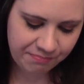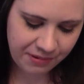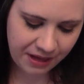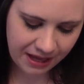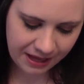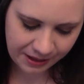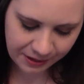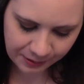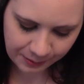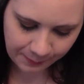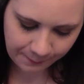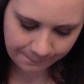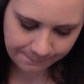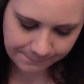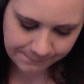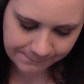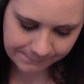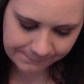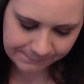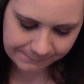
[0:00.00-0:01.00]
But
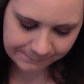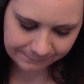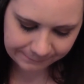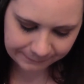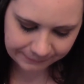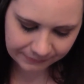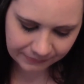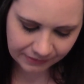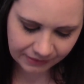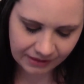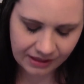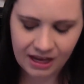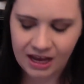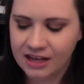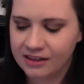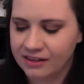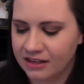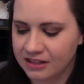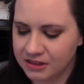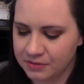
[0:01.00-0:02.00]

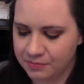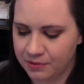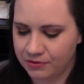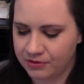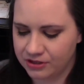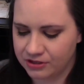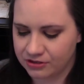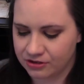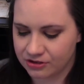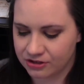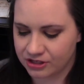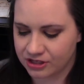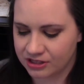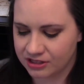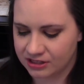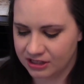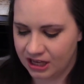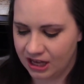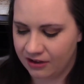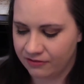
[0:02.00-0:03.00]
I like the boat
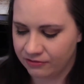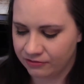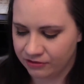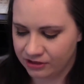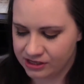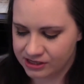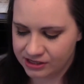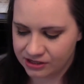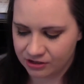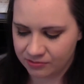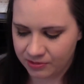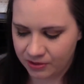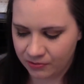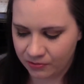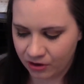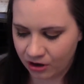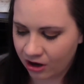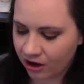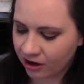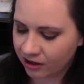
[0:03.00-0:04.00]
excursions. They haven't really steered me
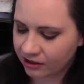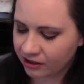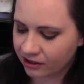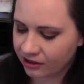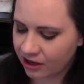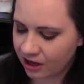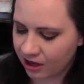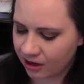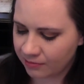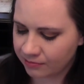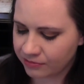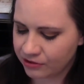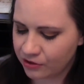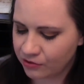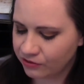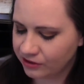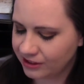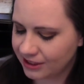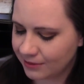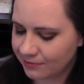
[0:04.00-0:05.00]
wrong. The
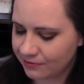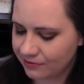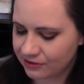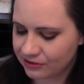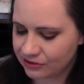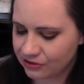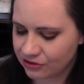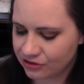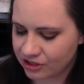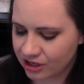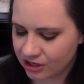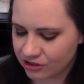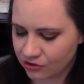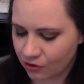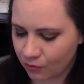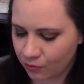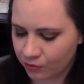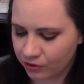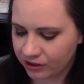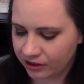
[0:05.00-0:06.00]
only type of excursion I
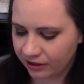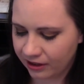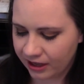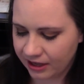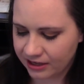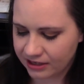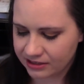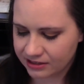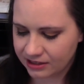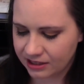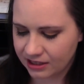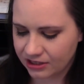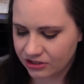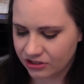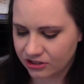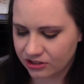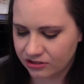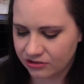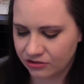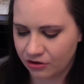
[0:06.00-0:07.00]
don't really like is like
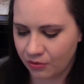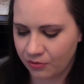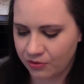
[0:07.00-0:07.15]
just